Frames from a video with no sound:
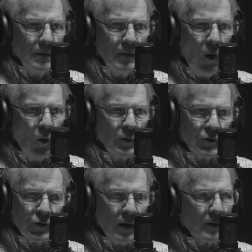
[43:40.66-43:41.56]
hold the
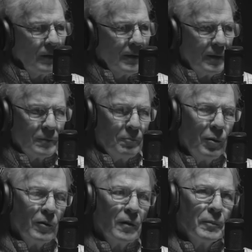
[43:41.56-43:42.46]
cyclic and
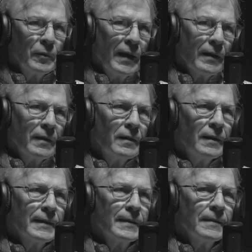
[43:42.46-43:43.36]
pull up on that
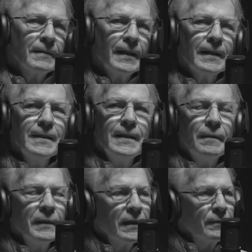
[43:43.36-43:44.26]
collective and that. I
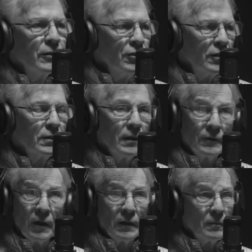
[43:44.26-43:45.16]
mean, it was just,
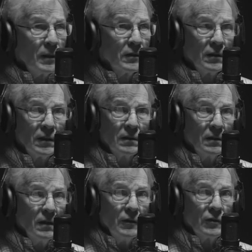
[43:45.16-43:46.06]
it's like everybody said.
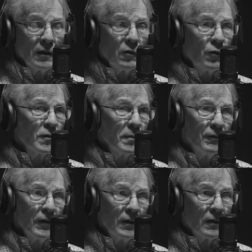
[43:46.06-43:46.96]
It's like going from a
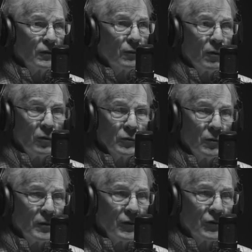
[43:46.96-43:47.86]
Fiat into a Rolls
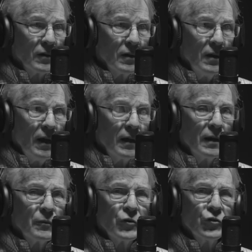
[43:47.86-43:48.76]
Royce, and
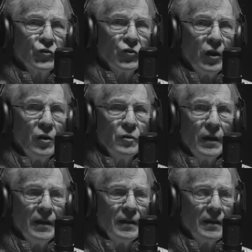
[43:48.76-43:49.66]
it was so
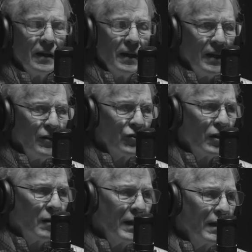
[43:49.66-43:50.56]

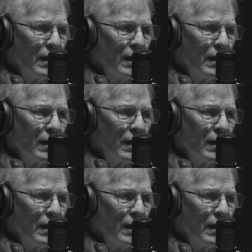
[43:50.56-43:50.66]
easy. I mean,